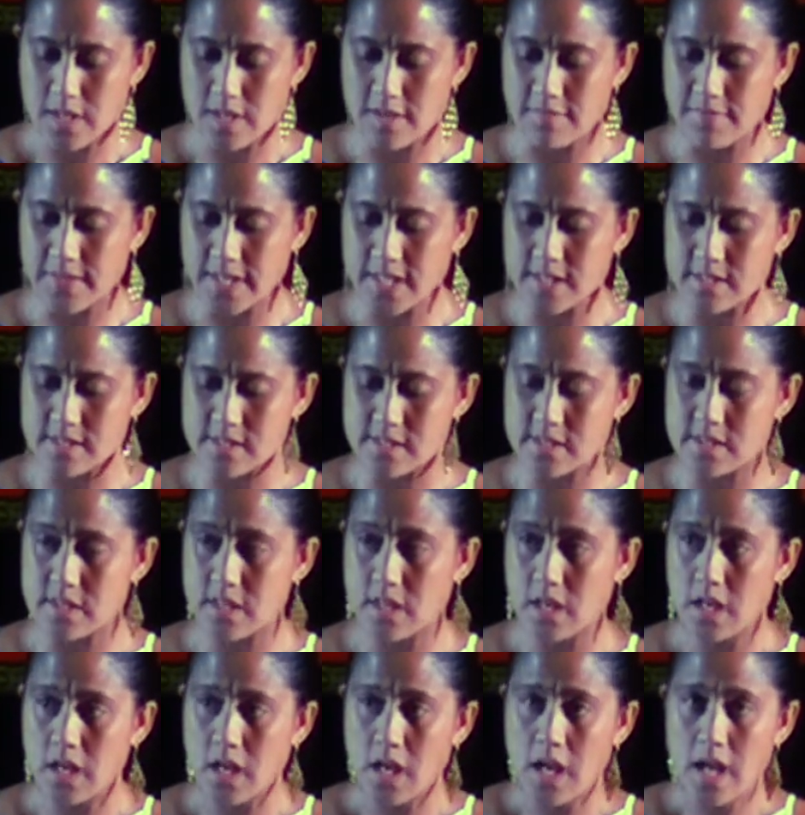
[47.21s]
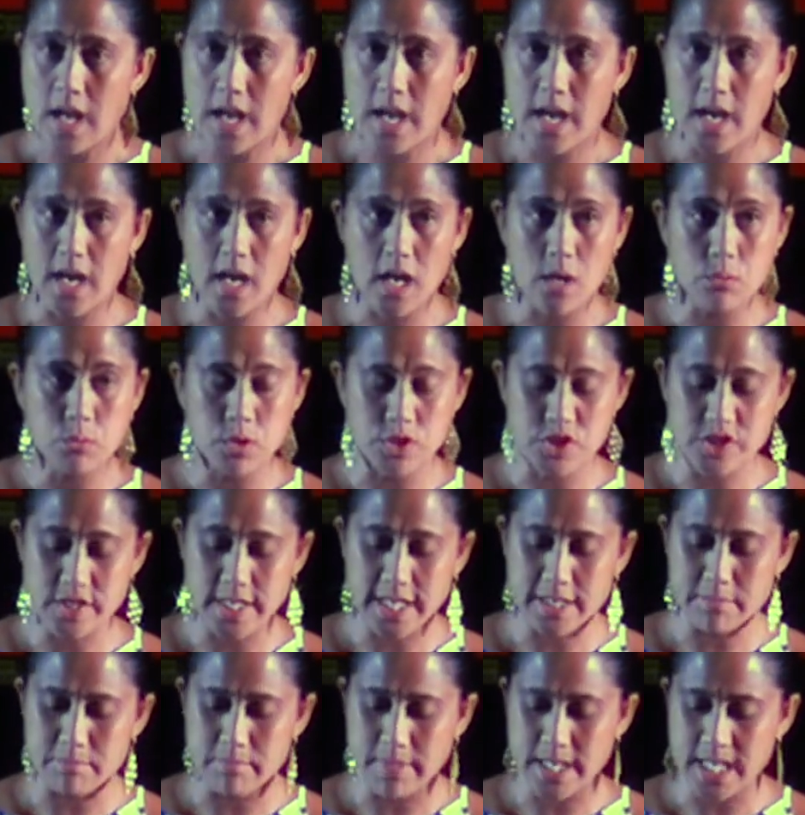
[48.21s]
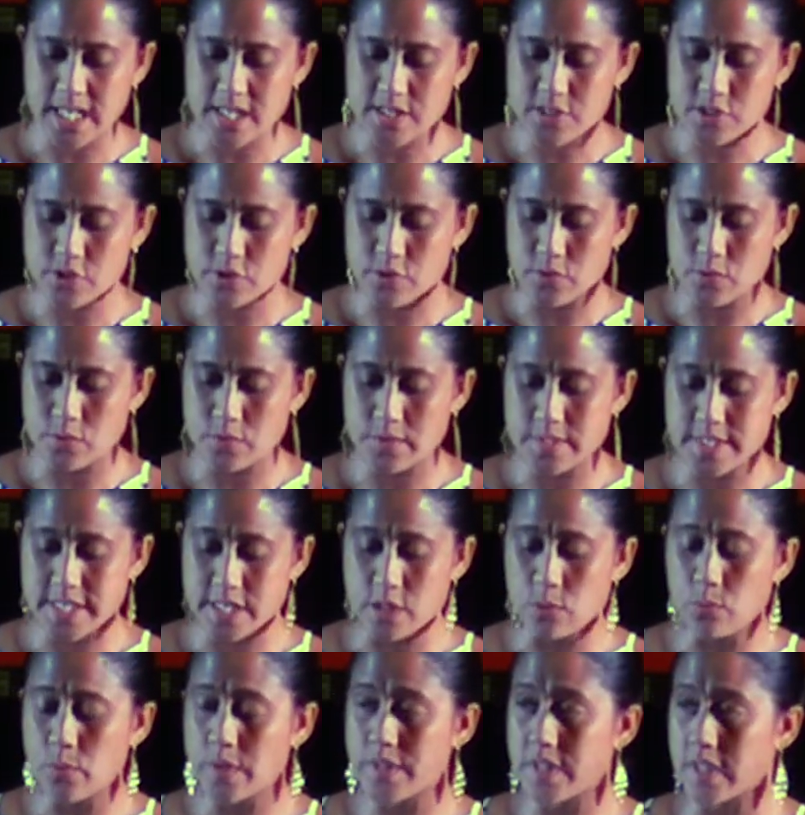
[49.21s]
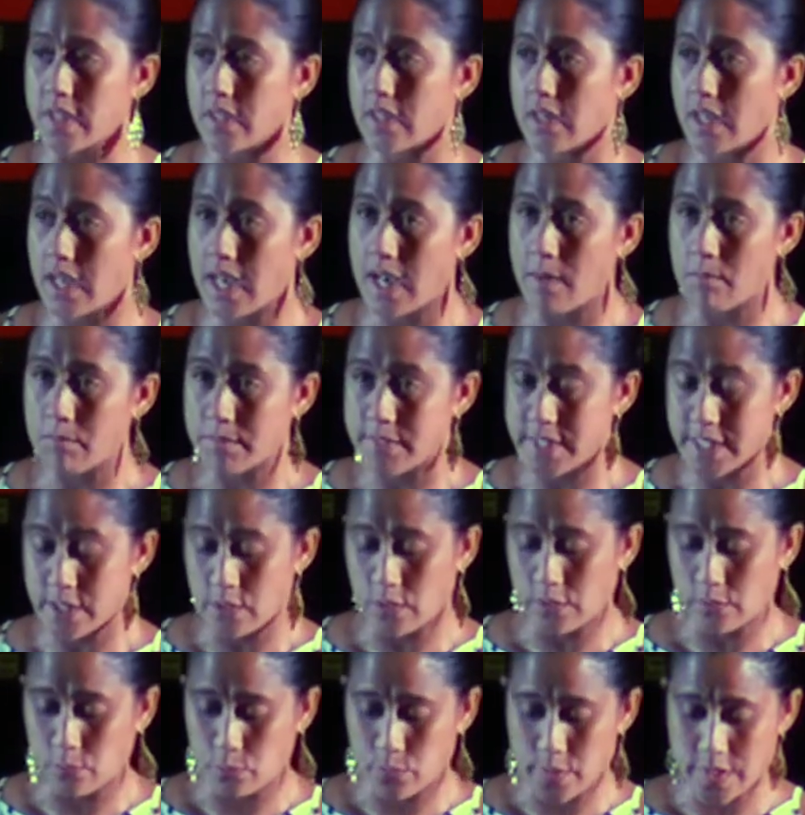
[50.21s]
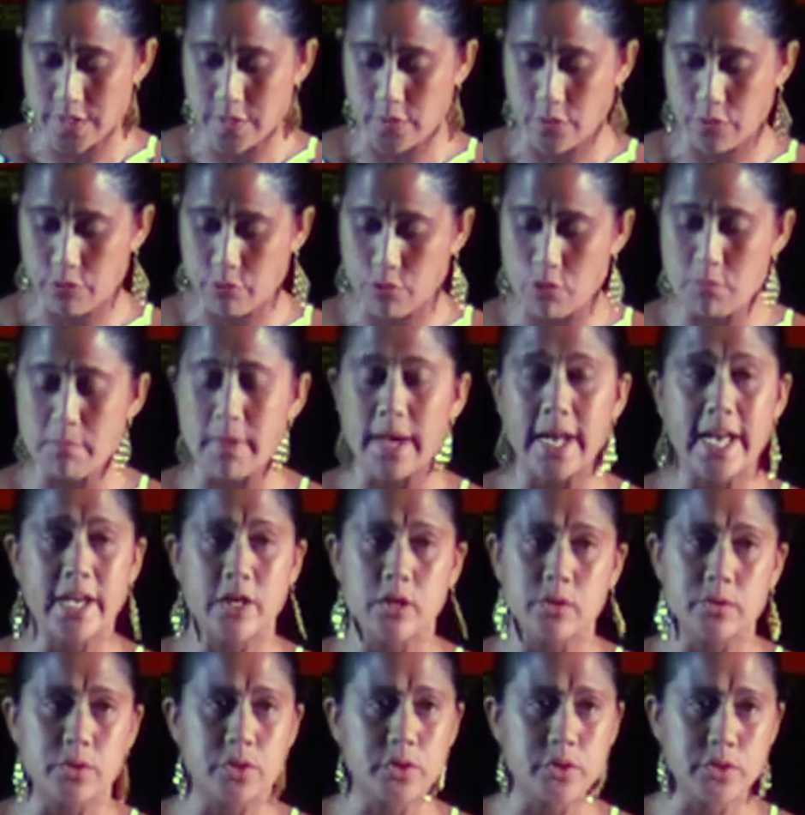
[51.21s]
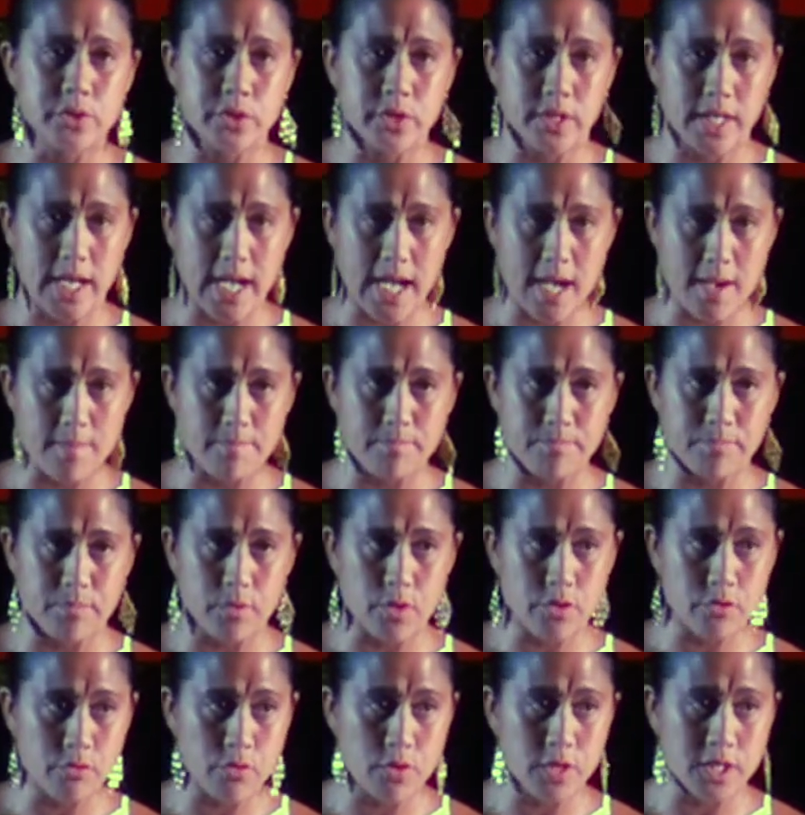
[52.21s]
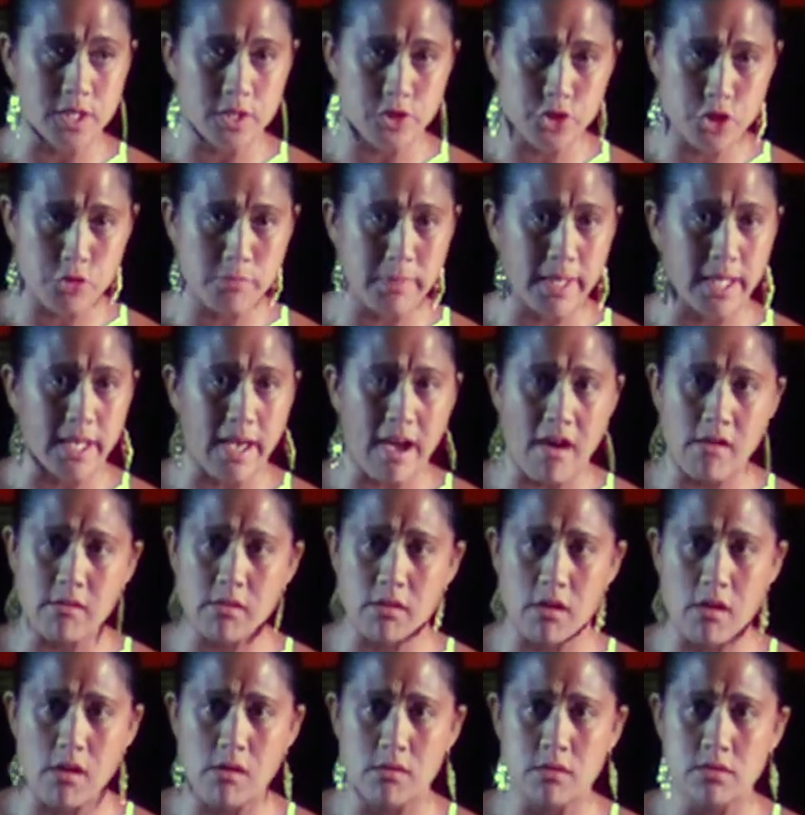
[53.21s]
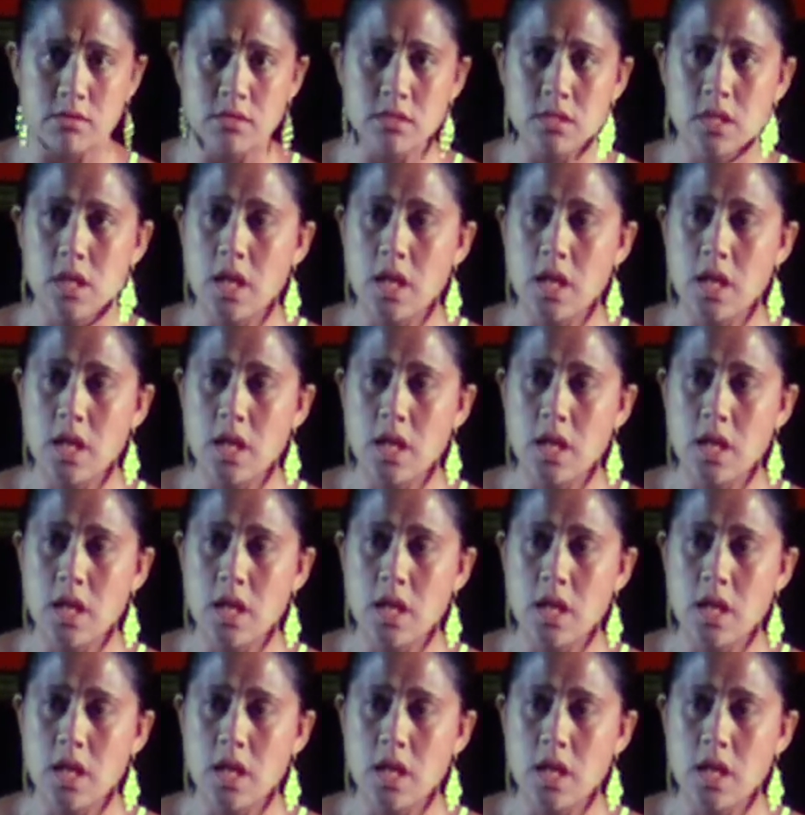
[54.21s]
events which led me to deal with it through my adulthood, through consuming alcohol,